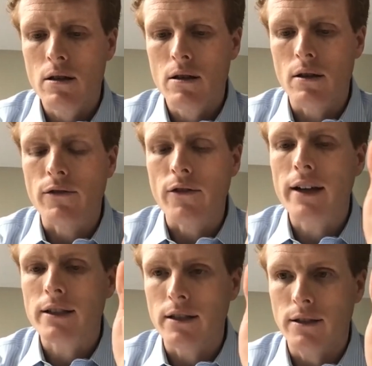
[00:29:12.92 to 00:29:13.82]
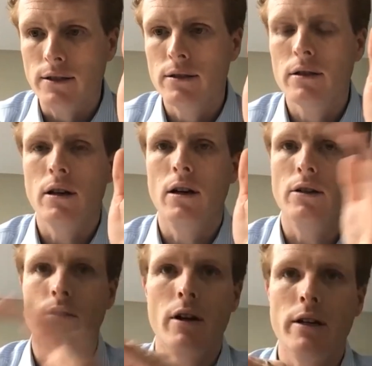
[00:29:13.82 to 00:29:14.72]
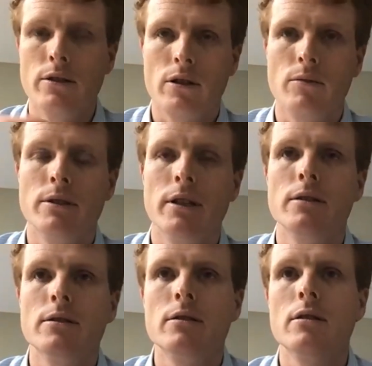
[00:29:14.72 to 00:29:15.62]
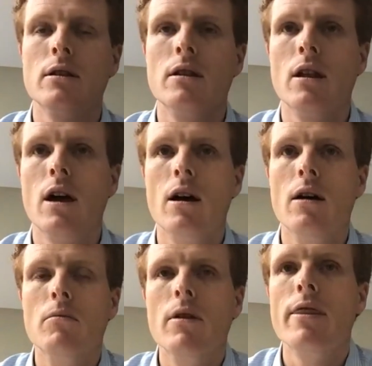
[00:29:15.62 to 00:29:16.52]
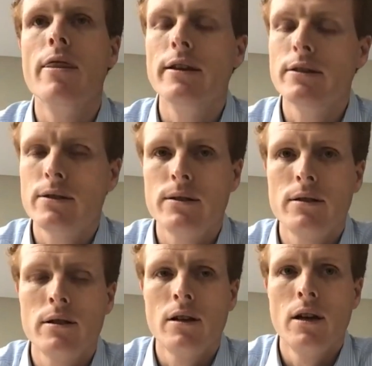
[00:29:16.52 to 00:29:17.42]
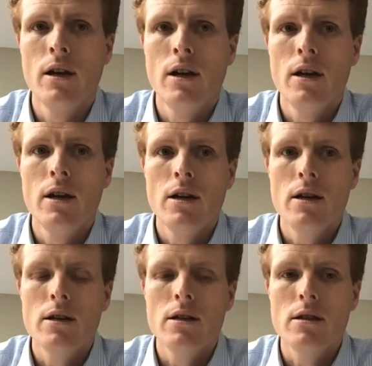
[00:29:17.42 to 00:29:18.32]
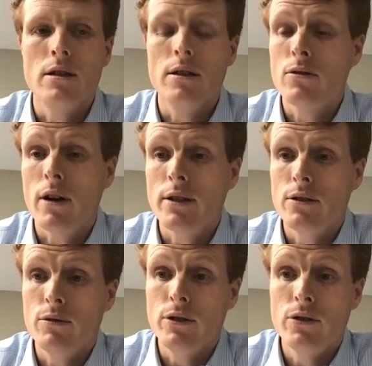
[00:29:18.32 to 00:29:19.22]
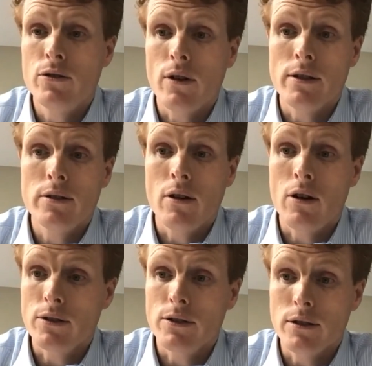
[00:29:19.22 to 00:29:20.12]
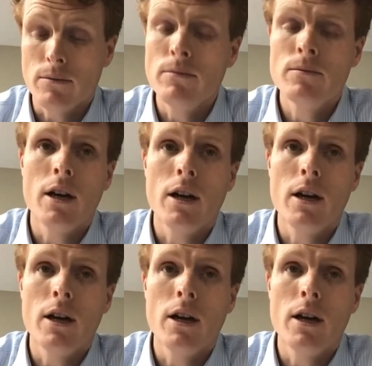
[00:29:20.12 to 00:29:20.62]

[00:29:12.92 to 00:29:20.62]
the fact is, under any circumstances, this crisis would stress our system,